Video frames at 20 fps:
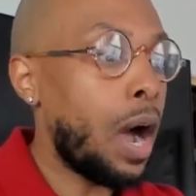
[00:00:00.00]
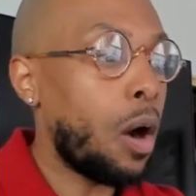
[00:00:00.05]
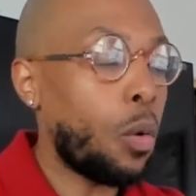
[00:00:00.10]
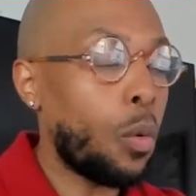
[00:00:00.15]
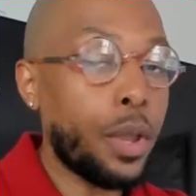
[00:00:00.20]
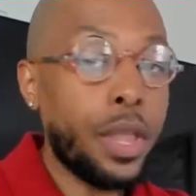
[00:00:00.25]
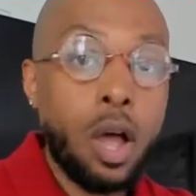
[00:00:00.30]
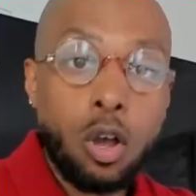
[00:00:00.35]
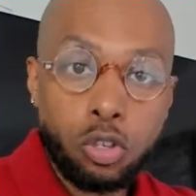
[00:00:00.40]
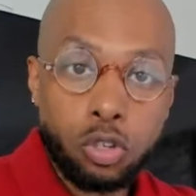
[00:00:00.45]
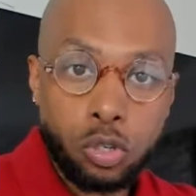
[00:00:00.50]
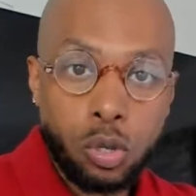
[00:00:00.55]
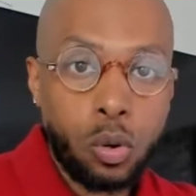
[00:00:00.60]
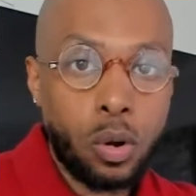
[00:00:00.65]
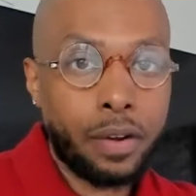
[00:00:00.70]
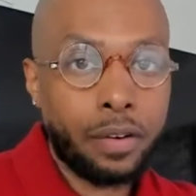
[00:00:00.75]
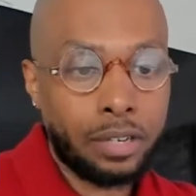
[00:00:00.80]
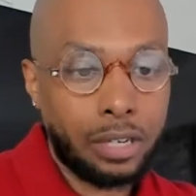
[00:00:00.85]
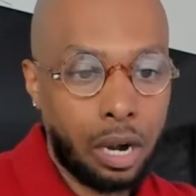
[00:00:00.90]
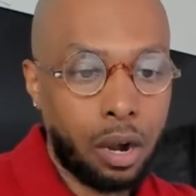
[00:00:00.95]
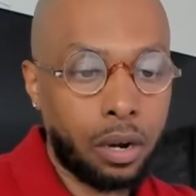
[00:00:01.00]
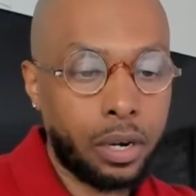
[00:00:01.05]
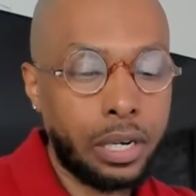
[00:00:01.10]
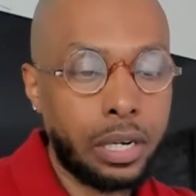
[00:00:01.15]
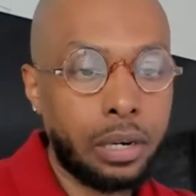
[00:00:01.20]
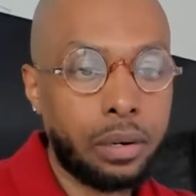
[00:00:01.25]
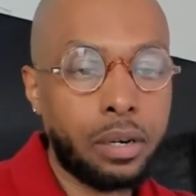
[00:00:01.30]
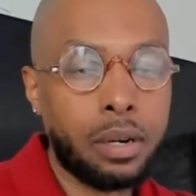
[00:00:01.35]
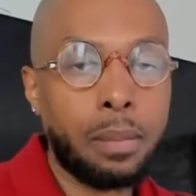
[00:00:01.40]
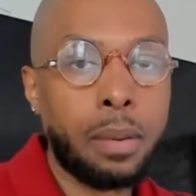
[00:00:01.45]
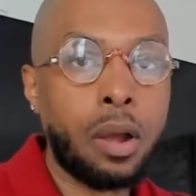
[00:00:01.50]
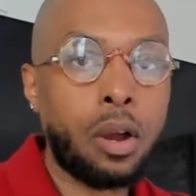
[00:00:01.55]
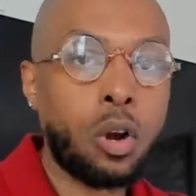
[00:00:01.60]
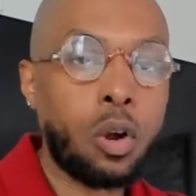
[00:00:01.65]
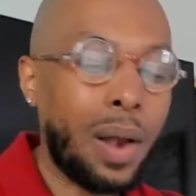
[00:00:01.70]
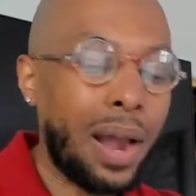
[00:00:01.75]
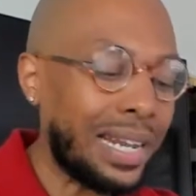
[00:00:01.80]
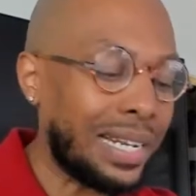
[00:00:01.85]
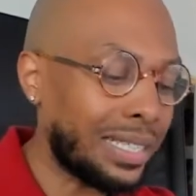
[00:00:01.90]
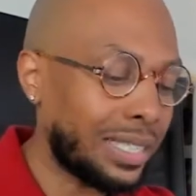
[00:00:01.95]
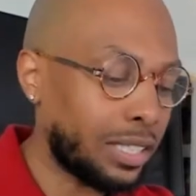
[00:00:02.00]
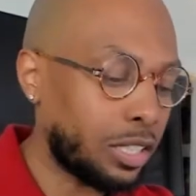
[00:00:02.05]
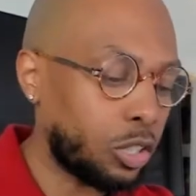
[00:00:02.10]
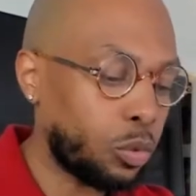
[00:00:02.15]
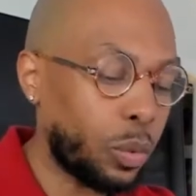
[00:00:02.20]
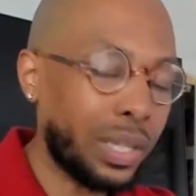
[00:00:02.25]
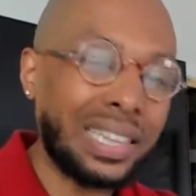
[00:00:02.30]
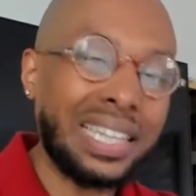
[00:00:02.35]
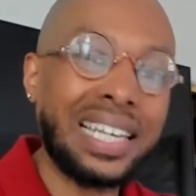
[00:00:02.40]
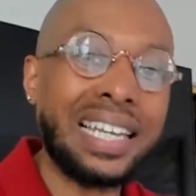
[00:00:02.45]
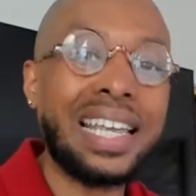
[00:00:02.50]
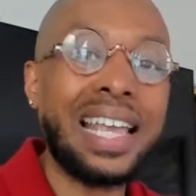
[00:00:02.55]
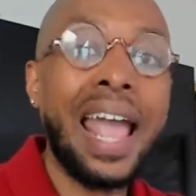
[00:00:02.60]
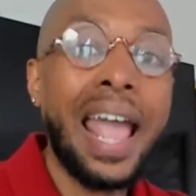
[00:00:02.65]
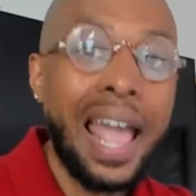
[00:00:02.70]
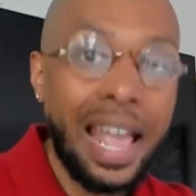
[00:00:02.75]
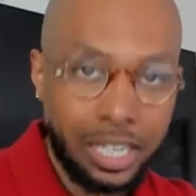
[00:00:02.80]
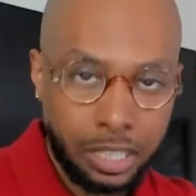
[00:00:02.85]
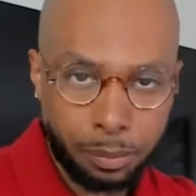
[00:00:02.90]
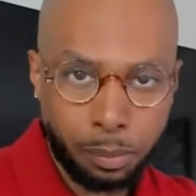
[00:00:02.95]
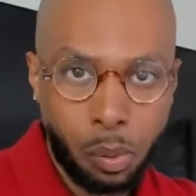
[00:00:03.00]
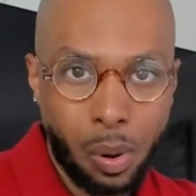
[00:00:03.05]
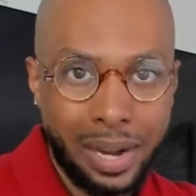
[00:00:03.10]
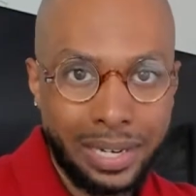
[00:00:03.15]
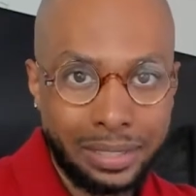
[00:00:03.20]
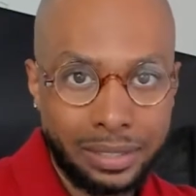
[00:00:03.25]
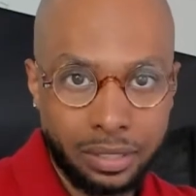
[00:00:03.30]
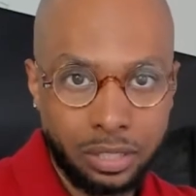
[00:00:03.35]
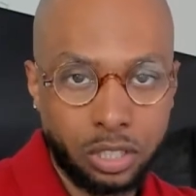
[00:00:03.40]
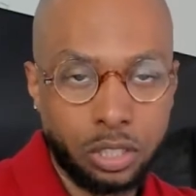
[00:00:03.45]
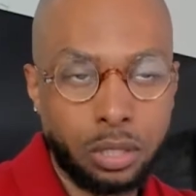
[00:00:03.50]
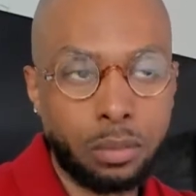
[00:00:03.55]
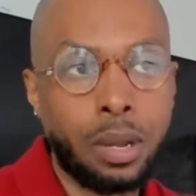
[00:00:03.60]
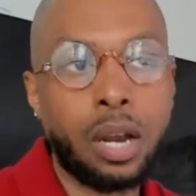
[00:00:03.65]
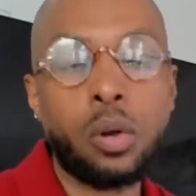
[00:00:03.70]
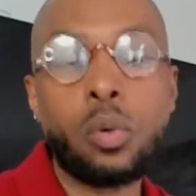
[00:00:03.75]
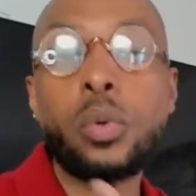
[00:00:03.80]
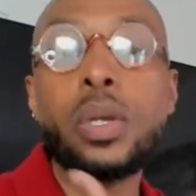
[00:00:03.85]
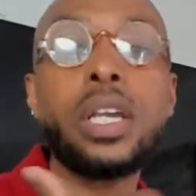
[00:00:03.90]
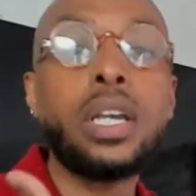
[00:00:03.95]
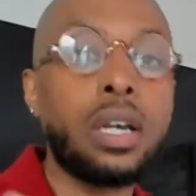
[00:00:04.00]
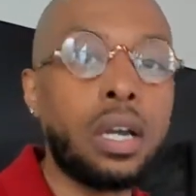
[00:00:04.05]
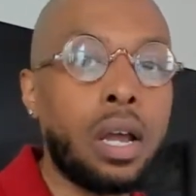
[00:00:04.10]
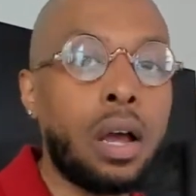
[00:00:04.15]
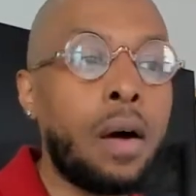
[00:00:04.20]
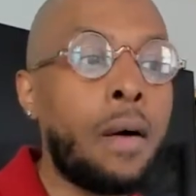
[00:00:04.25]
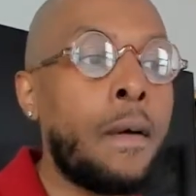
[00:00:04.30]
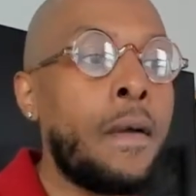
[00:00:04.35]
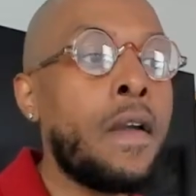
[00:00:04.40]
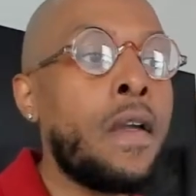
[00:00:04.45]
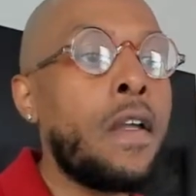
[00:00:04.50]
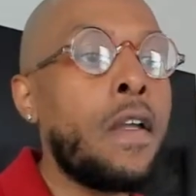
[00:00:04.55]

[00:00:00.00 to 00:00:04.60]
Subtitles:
We also are hearing about crisis with the gas prices about a week ago,